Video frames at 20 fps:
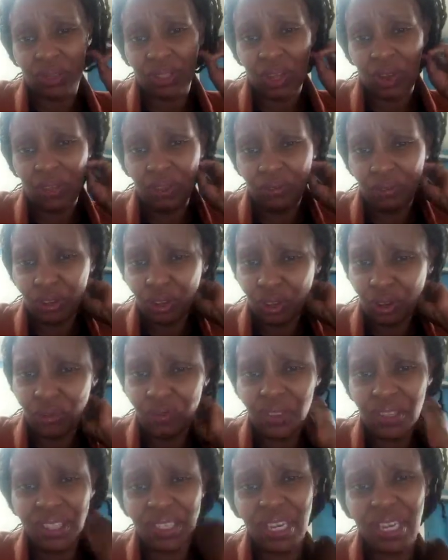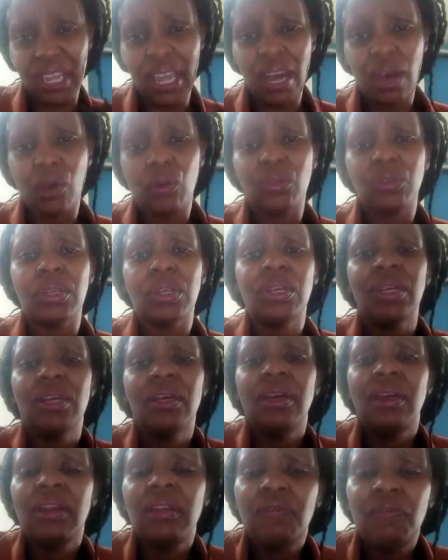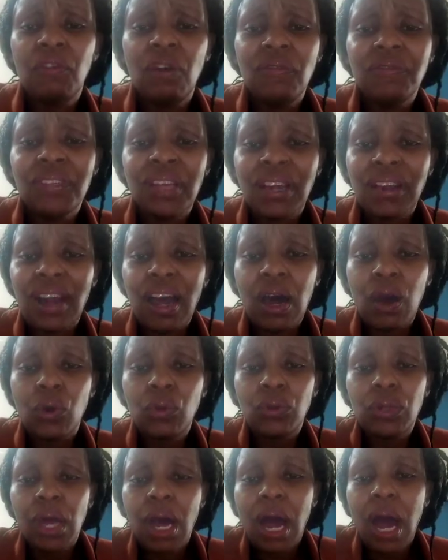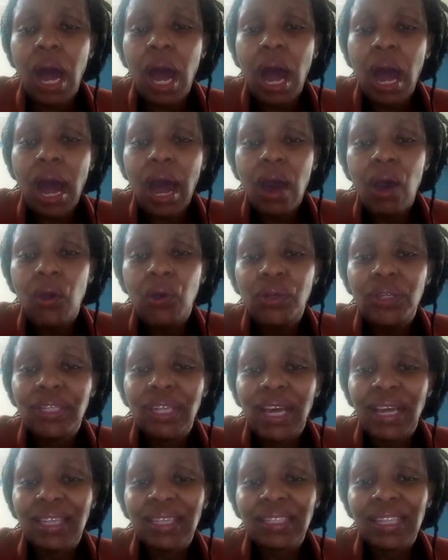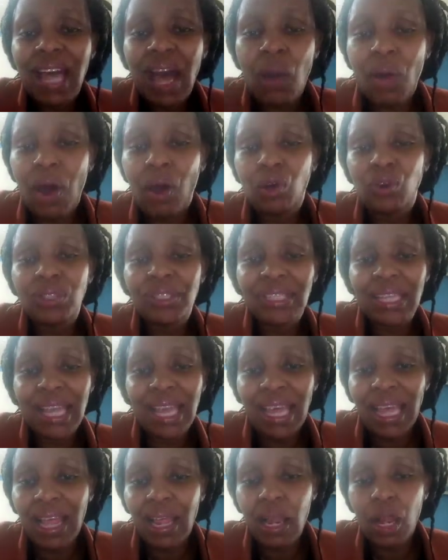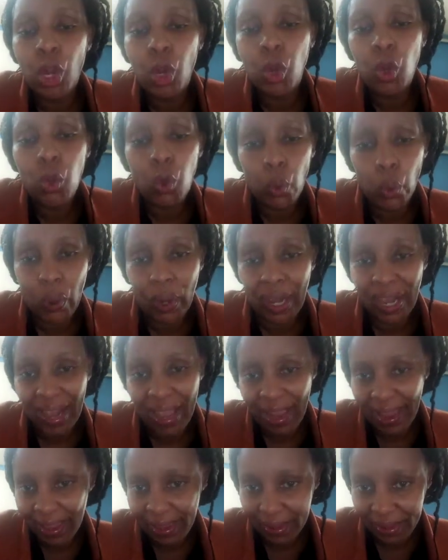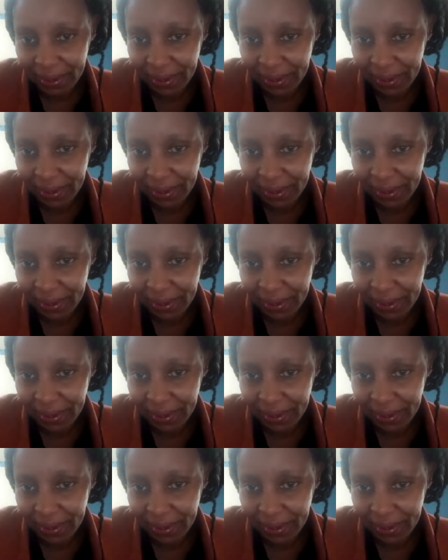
Now, the front office layout revolves around how does our hotel look like.